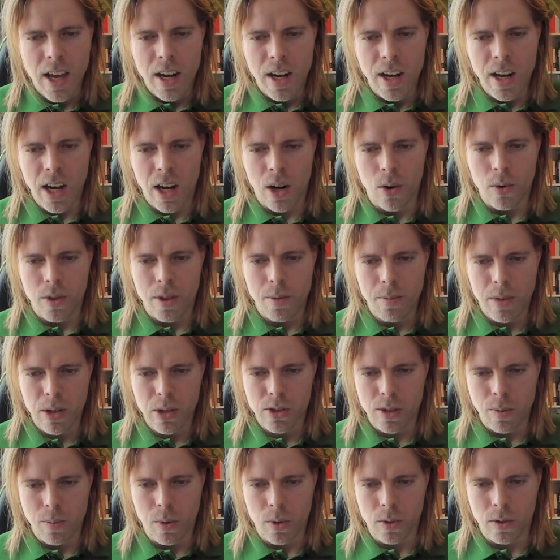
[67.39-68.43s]
Now, the
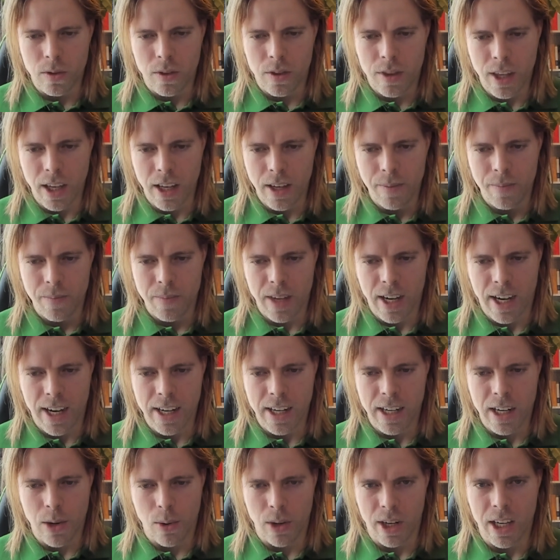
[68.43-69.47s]
most important thing,
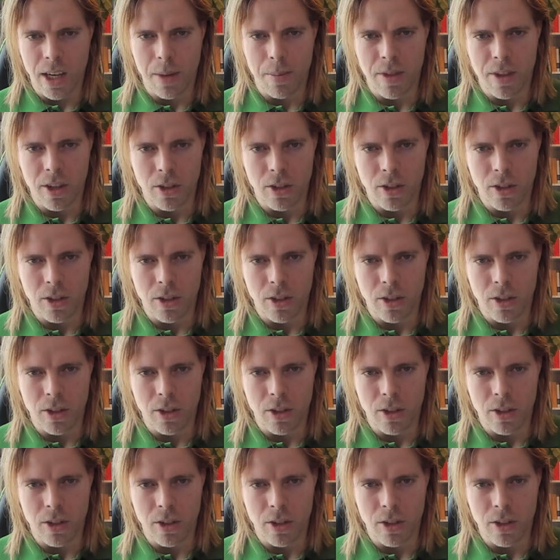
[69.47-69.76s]
and I will keep